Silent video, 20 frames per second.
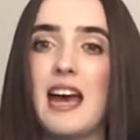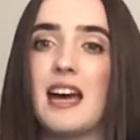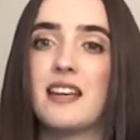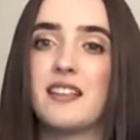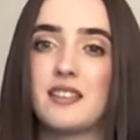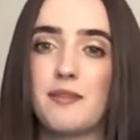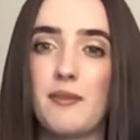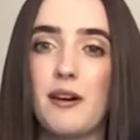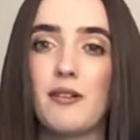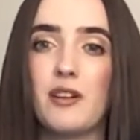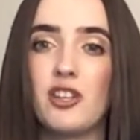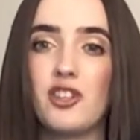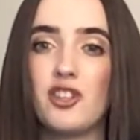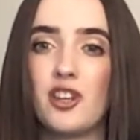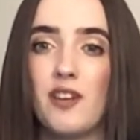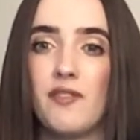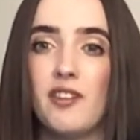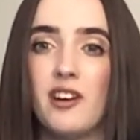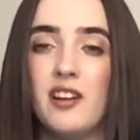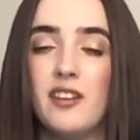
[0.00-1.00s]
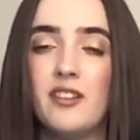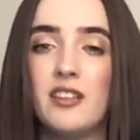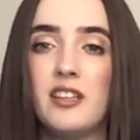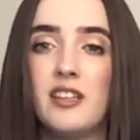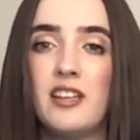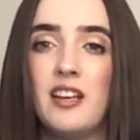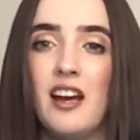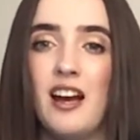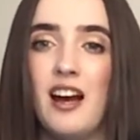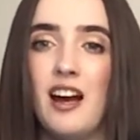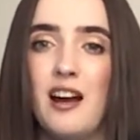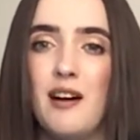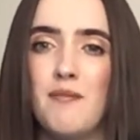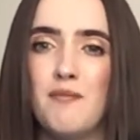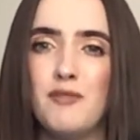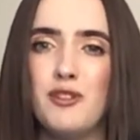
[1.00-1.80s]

cares about each other um,